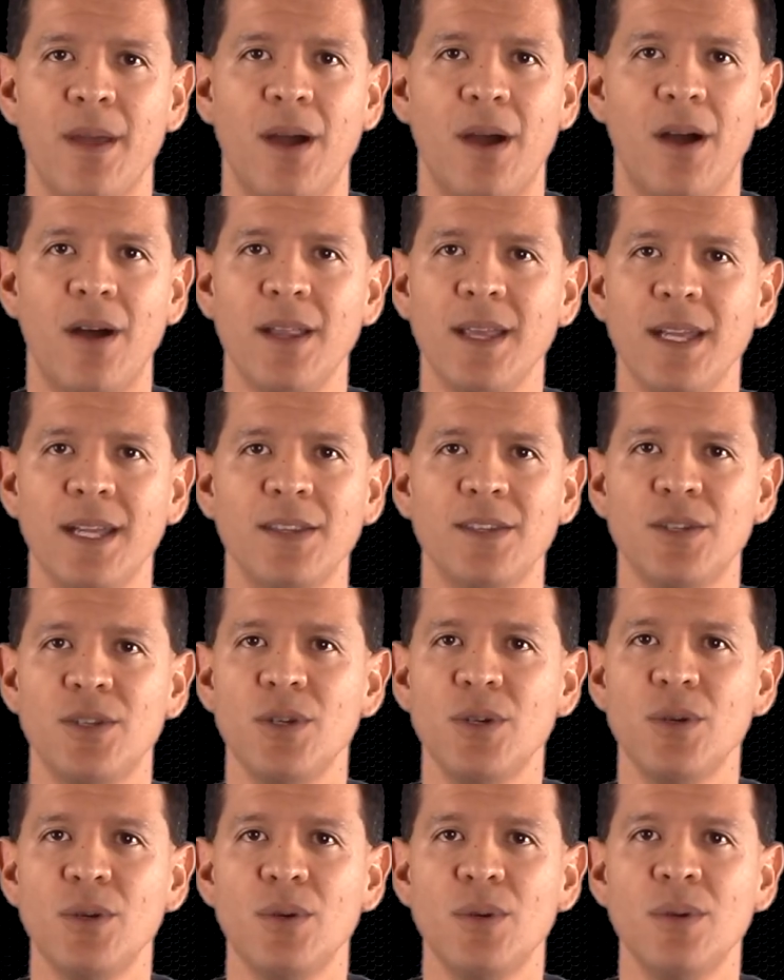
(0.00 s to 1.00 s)
All they had to
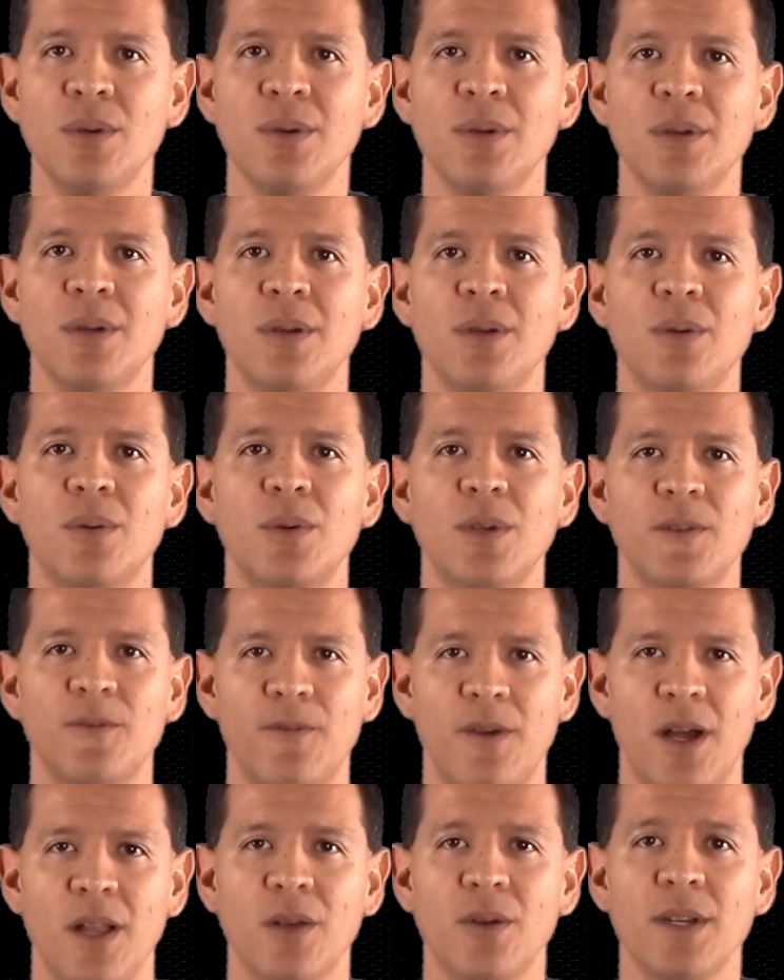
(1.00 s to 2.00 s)
do was
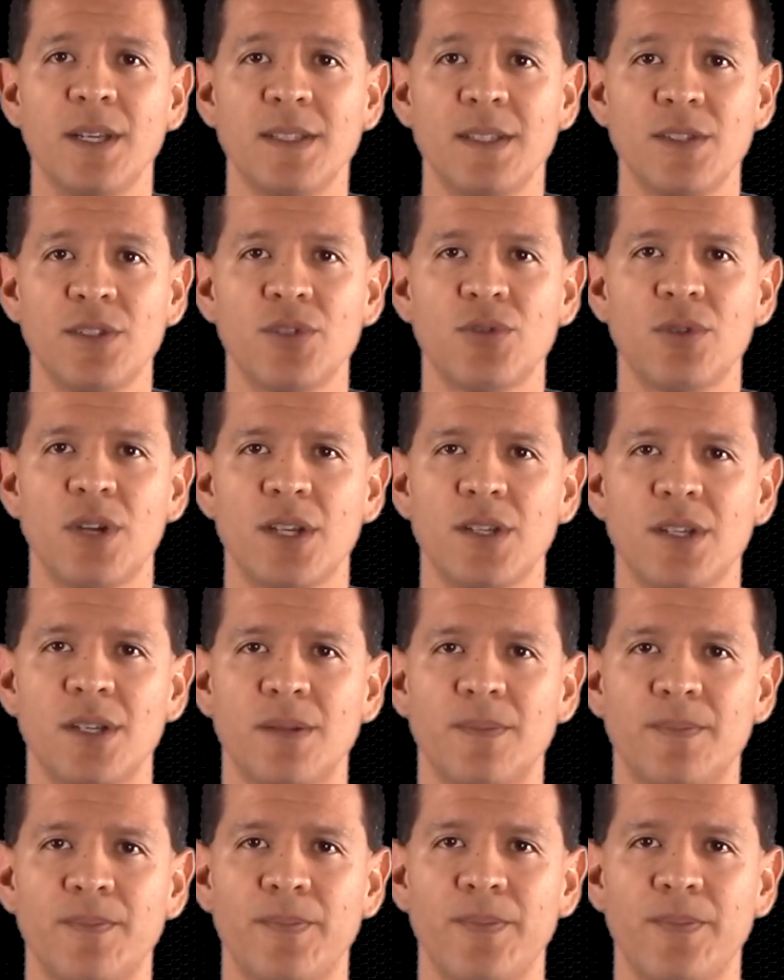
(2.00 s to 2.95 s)
follow his instruction.